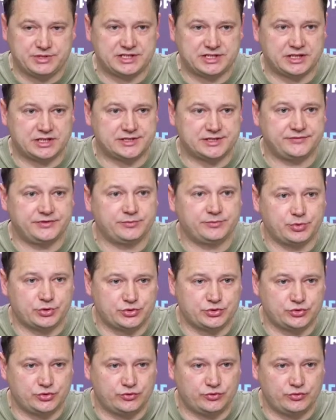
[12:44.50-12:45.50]
artificial
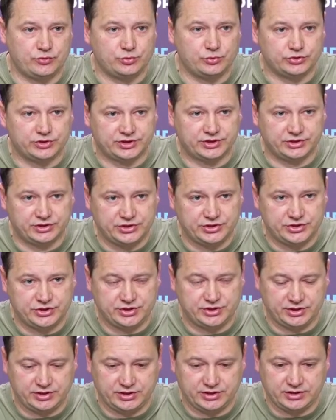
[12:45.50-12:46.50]
bridge
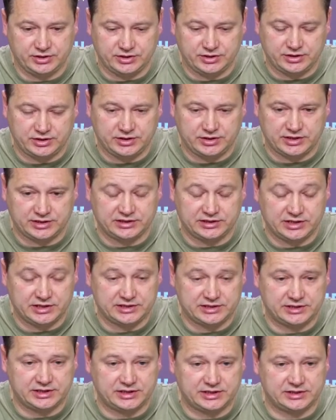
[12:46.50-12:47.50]
constructions about the
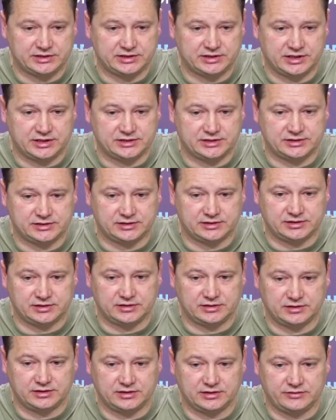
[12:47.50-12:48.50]
bridges. We're
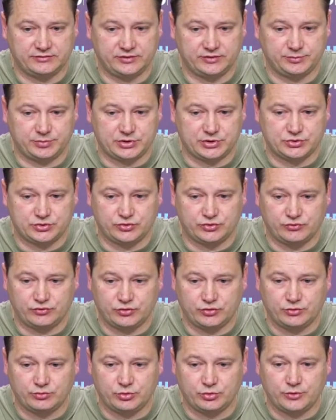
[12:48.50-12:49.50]
working on technical
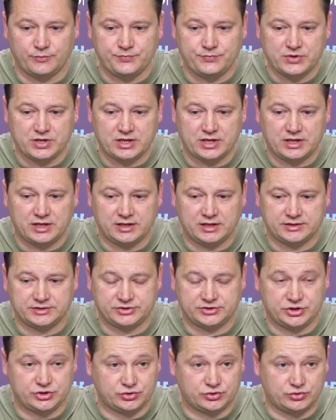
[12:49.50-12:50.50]
characteristics. We're working
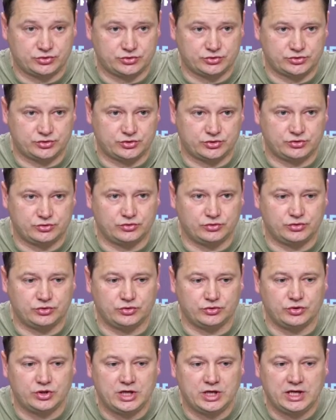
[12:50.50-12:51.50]
on
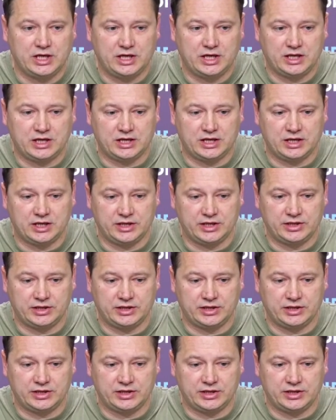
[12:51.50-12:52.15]
with Czechia,